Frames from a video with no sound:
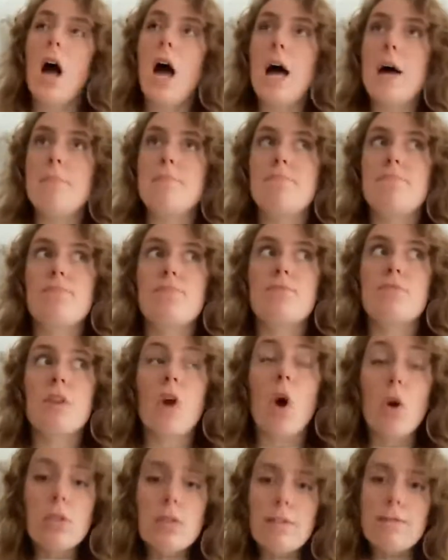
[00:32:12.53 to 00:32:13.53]
On
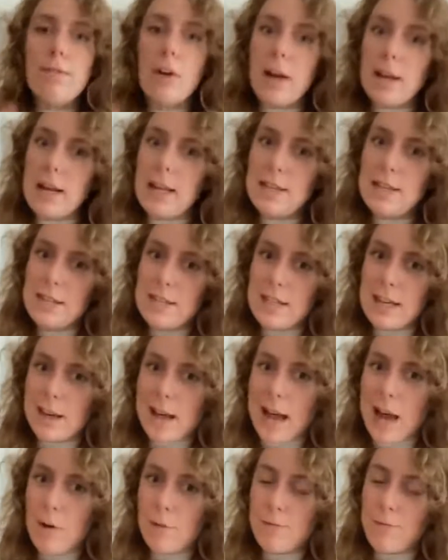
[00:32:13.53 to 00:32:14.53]
the financing,
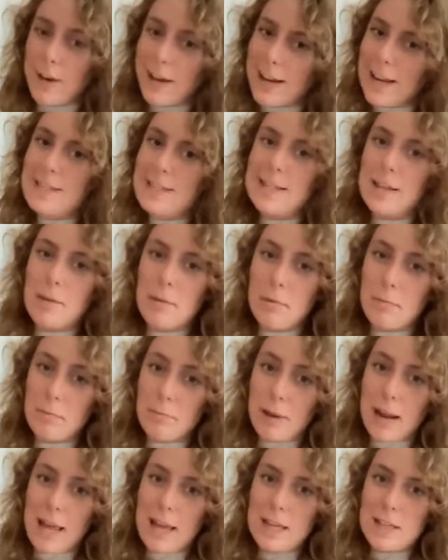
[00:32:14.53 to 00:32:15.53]
how financing
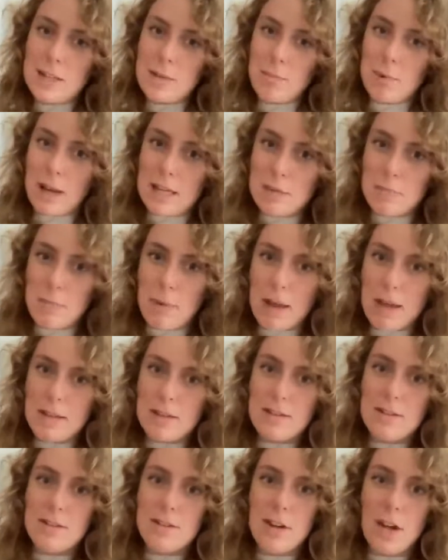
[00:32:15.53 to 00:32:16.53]
can play into
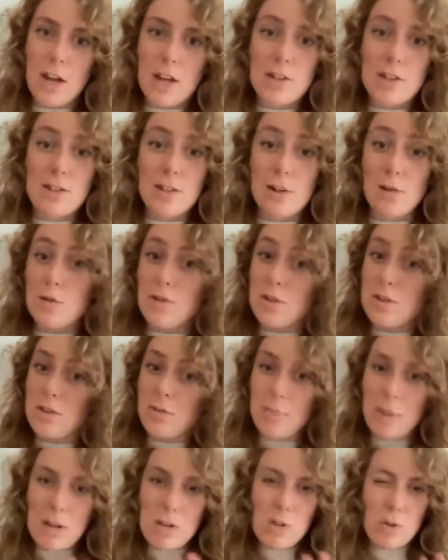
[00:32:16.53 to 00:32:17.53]
place-based solutions,
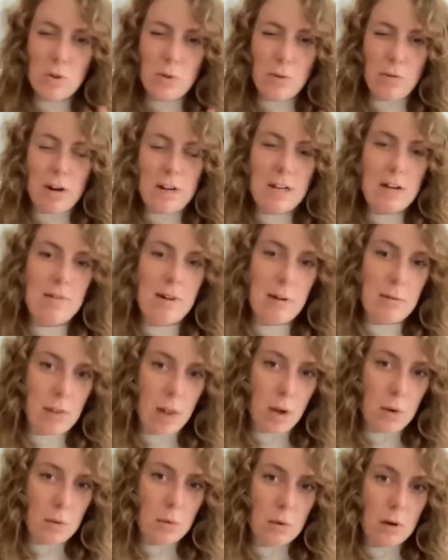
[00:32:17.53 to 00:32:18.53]
I've mentioned already around
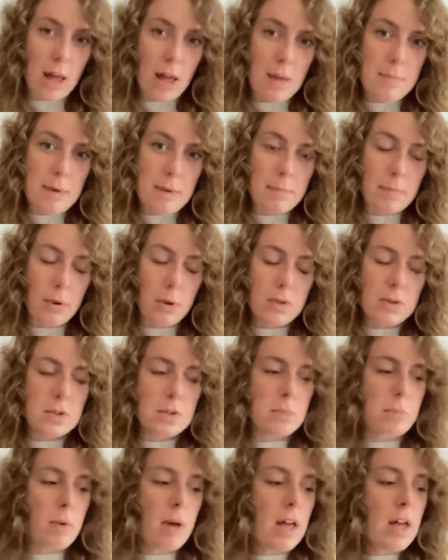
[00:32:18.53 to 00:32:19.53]
local climate
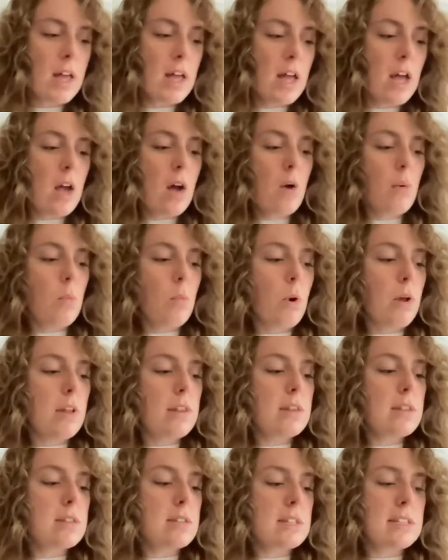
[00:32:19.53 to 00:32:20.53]
bonds, but
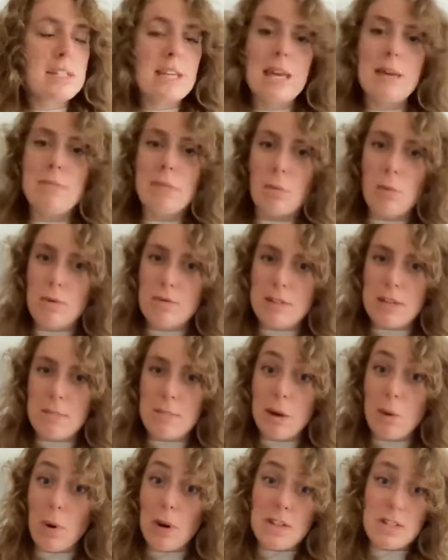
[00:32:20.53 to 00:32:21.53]
one scheme that we've seen
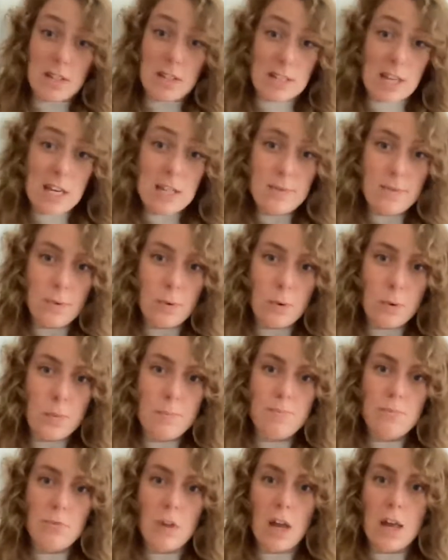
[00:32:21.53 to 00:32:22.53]
be quite
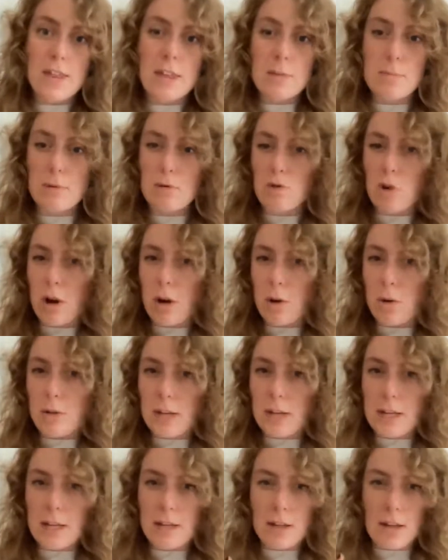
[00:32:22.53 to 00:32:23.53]
successful that's been trialled
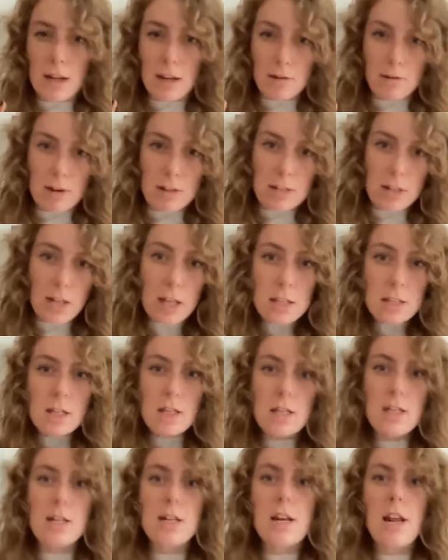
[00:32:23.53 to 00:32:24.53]
in Greater
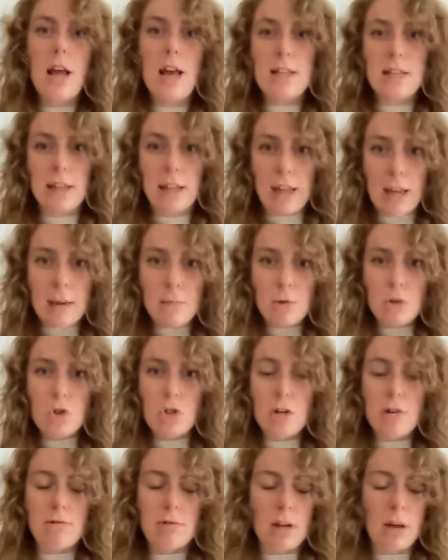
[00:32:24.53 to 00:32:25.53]
London and in
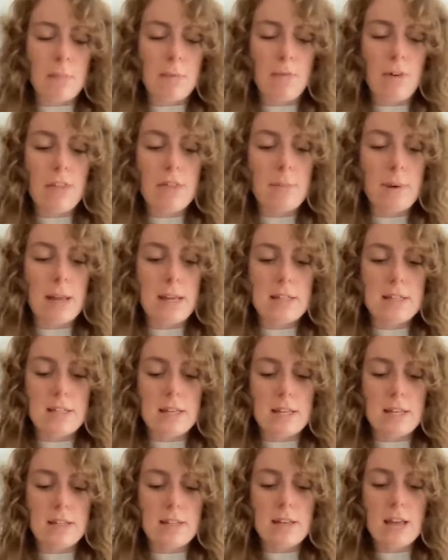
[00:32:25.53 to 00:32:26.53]
Cambridgeshire and a couple of other
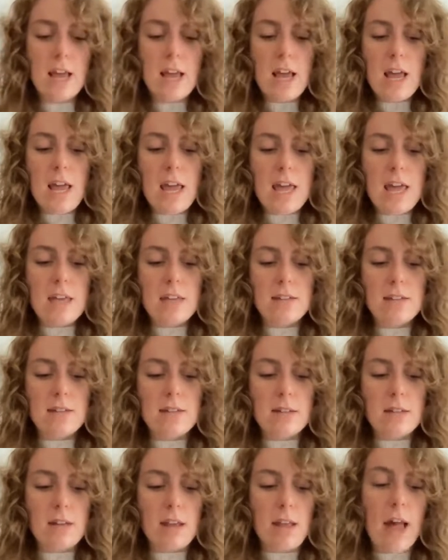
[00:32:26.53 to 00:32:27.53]
places
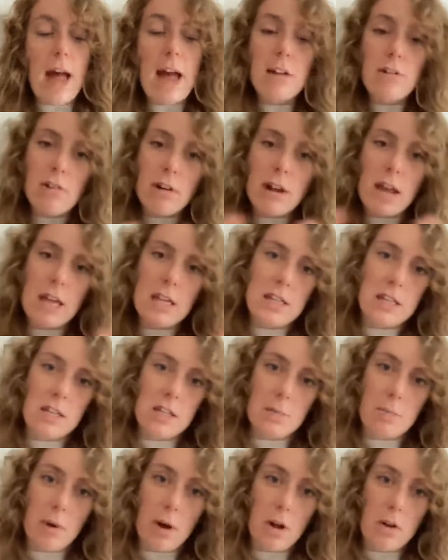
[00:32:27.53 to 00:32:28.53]
is aggregating
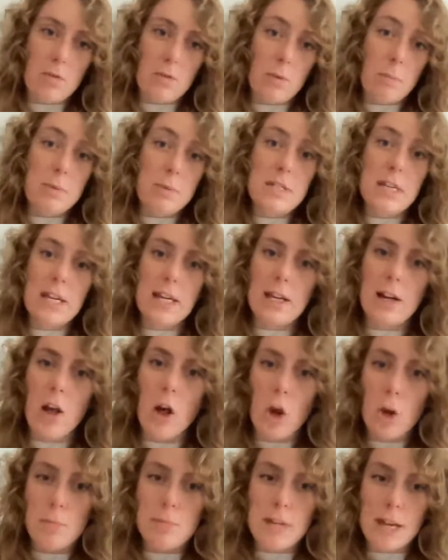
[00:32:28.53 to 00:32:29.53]
demand for particular
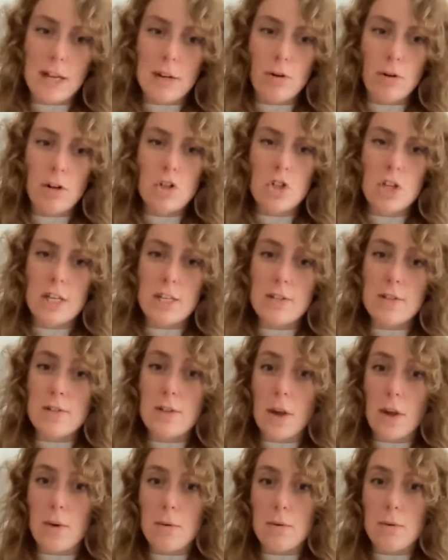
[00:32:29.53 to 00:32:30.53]
home technologies.
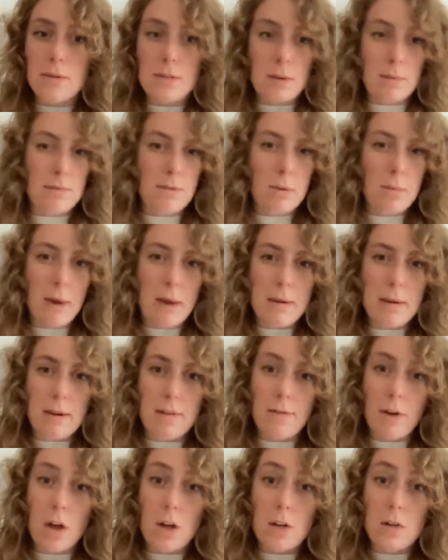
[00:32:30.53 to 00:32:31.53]
So some of you may
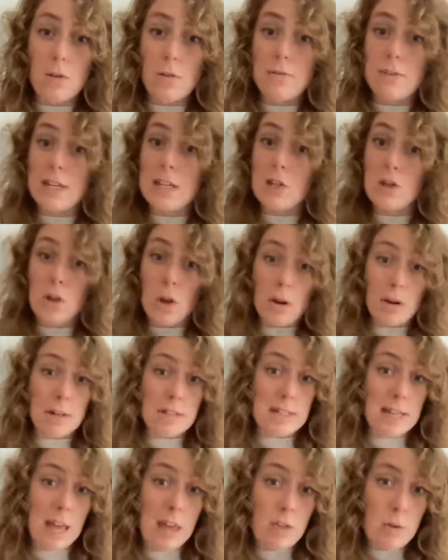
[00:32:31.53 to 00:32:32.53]
have heard of the Solar
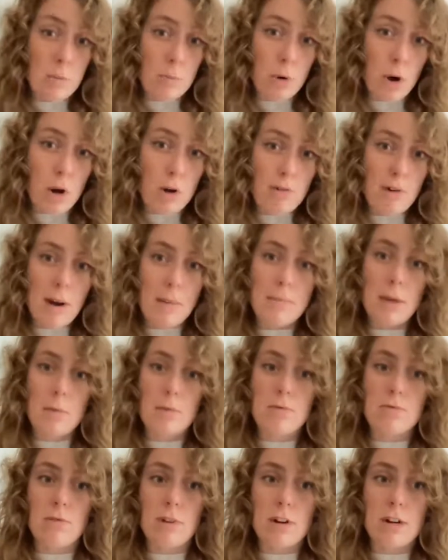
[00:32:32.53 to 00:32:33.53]
Together programme
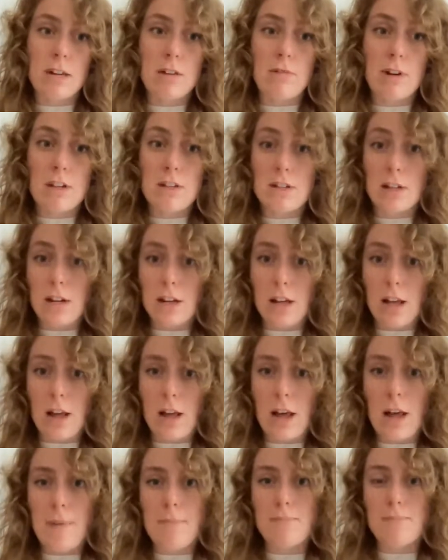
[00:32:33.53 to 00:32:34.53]
that was run in Greater
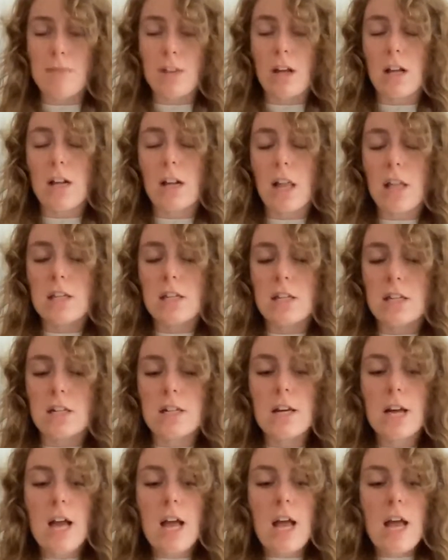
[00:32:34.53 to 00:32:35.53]

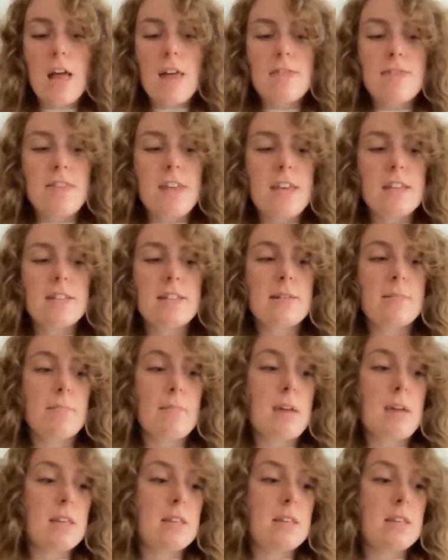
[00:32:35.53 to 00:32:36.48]
London. This